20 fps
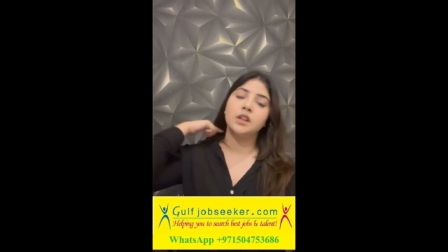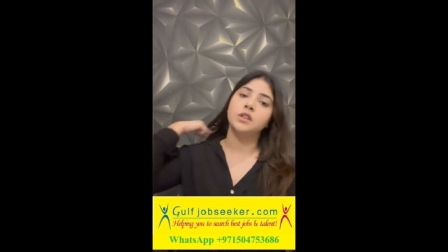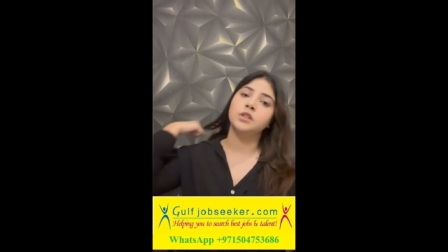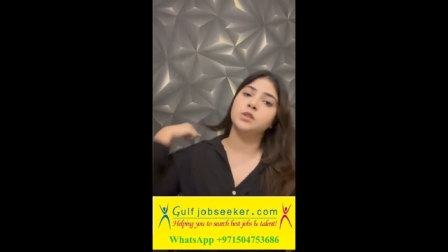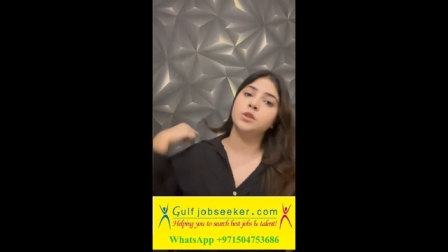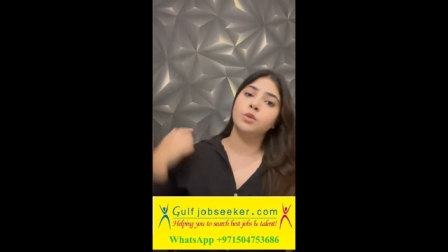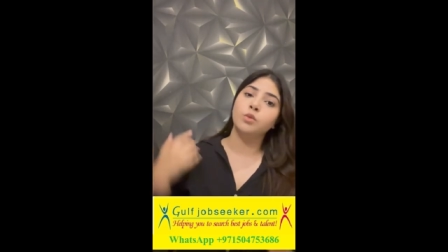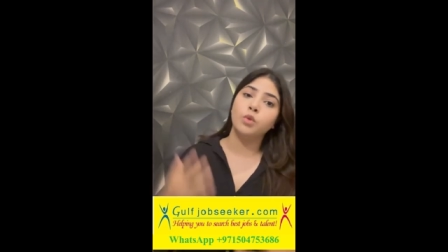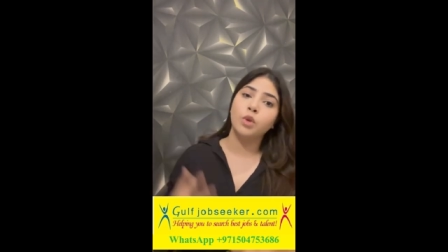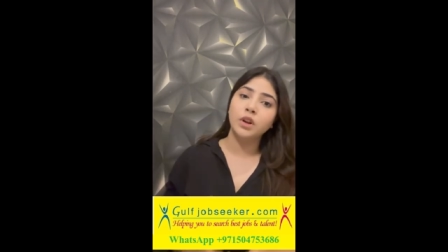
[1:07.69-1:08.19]

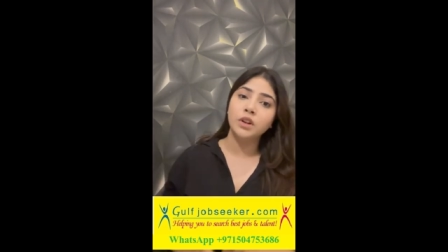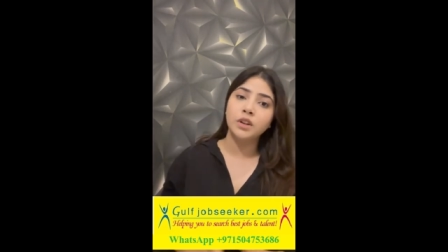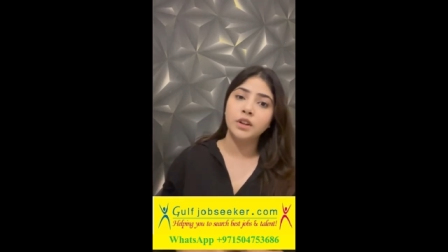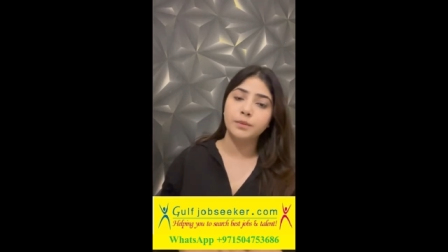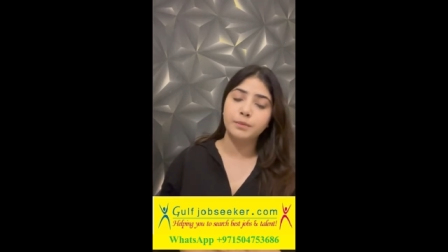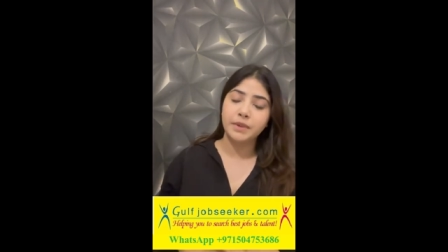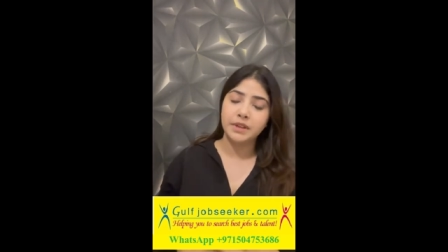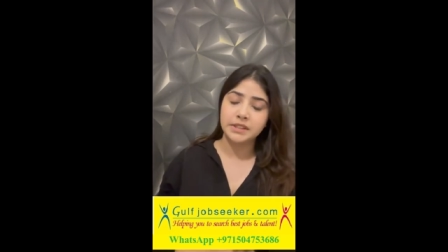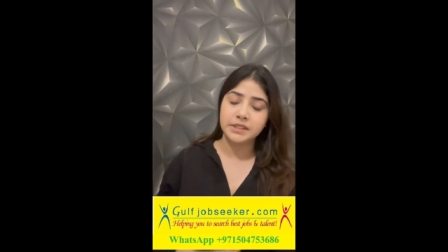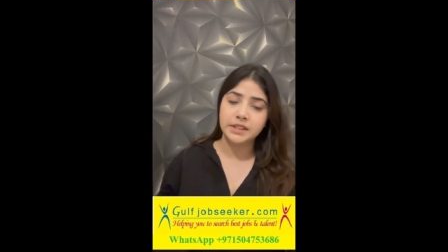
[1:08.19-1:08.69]
So what
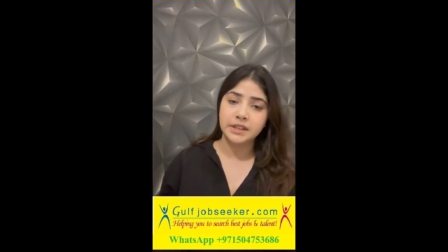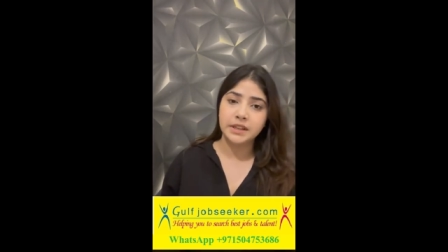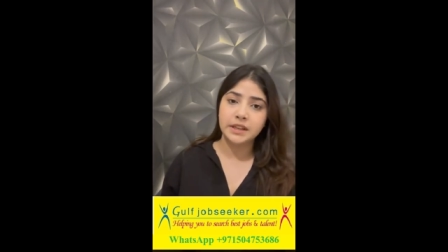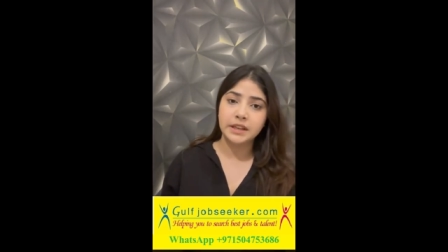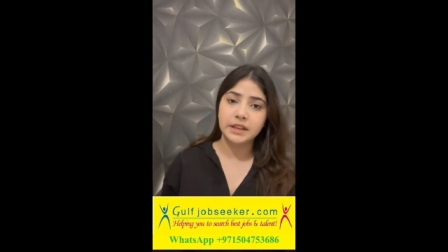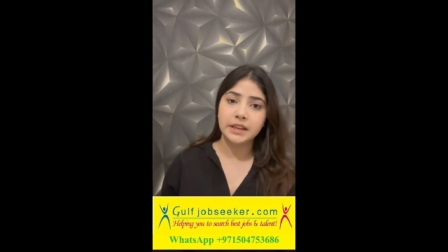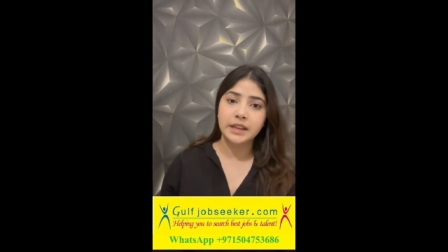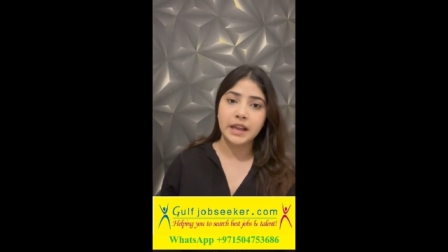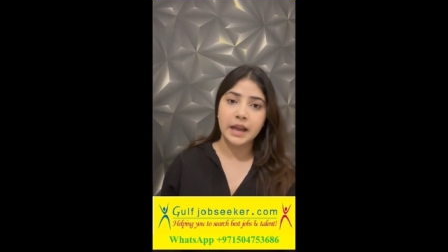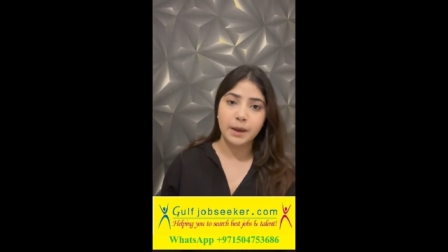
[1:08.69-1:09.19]

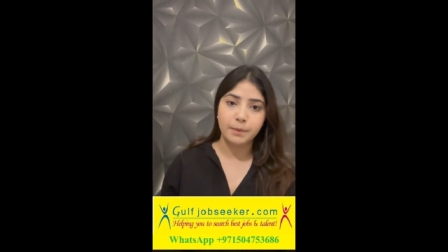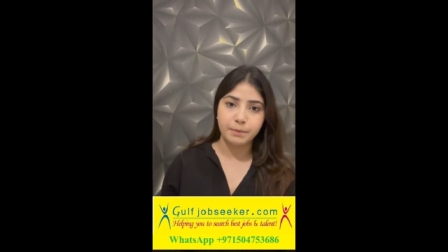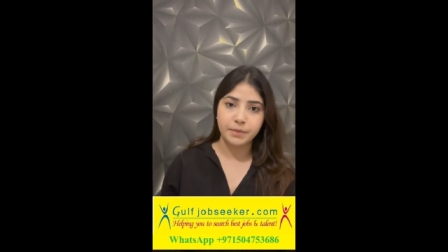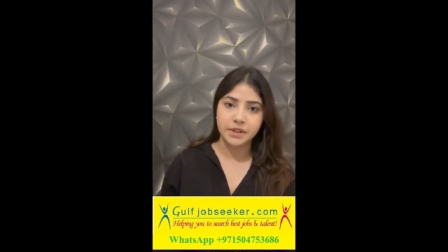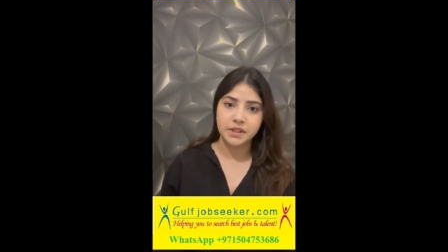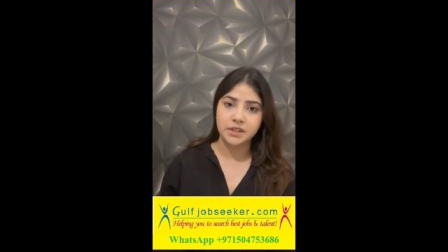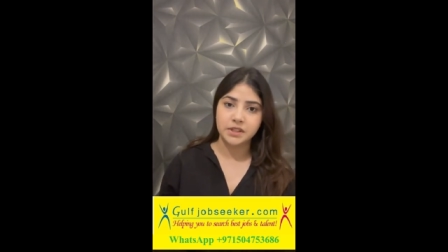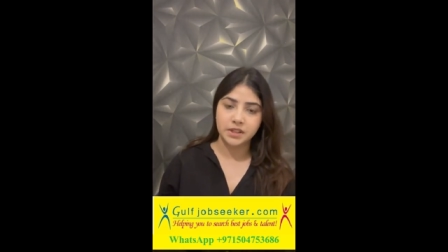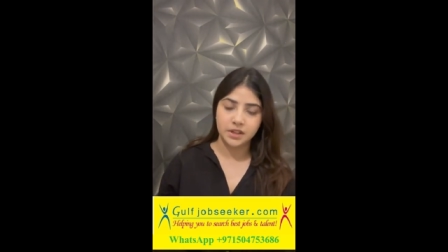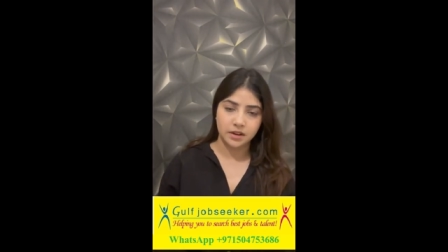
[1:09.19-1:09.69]
basically
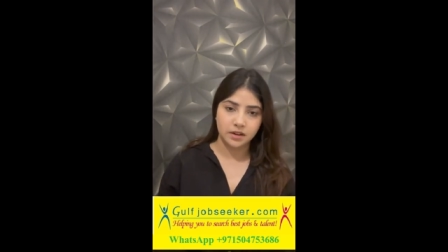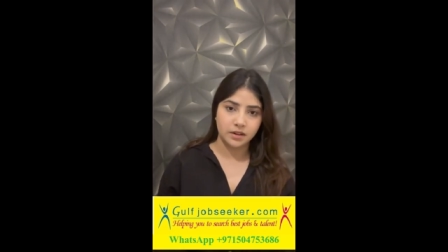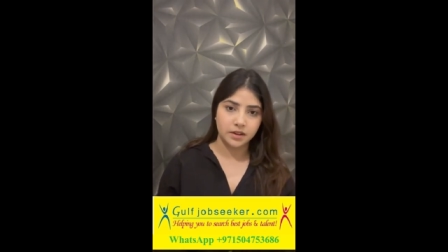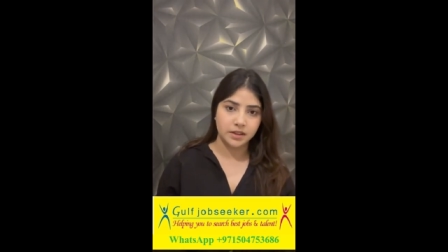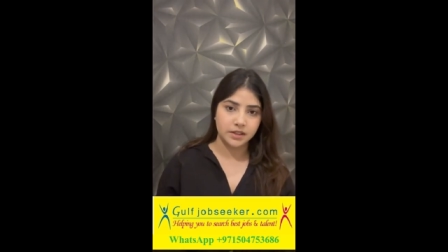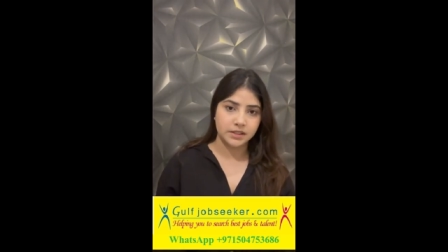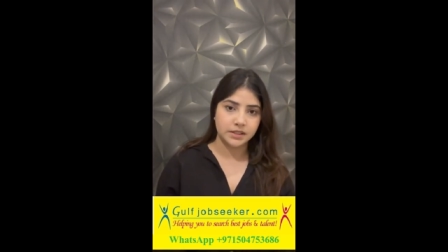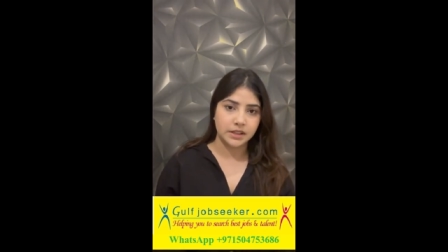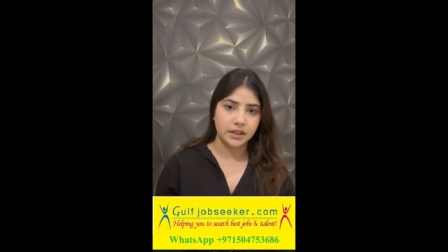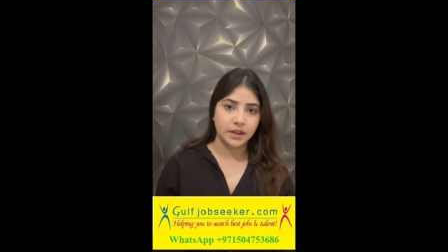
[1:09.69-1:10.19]
happens here
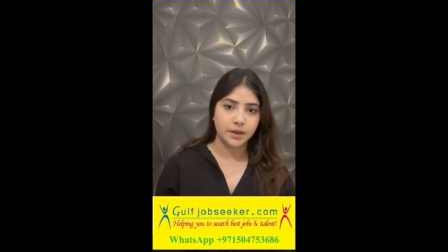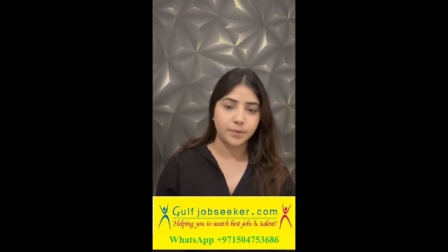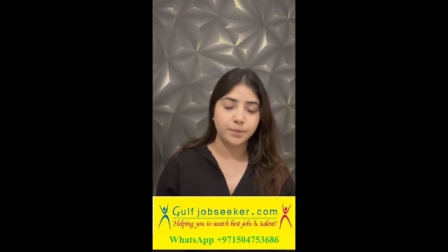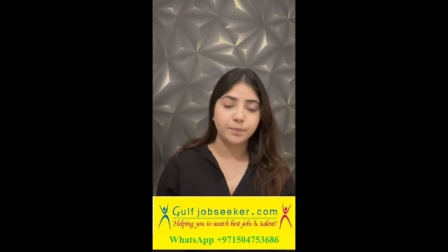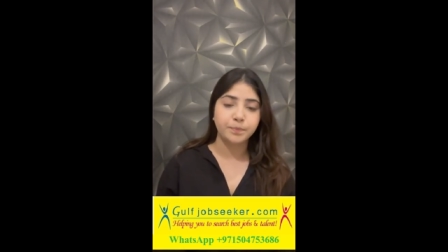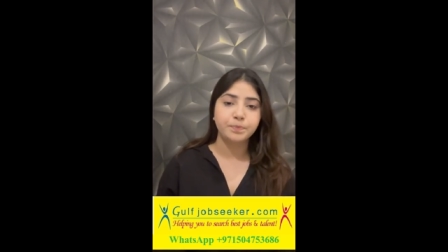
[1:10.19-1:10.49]
is that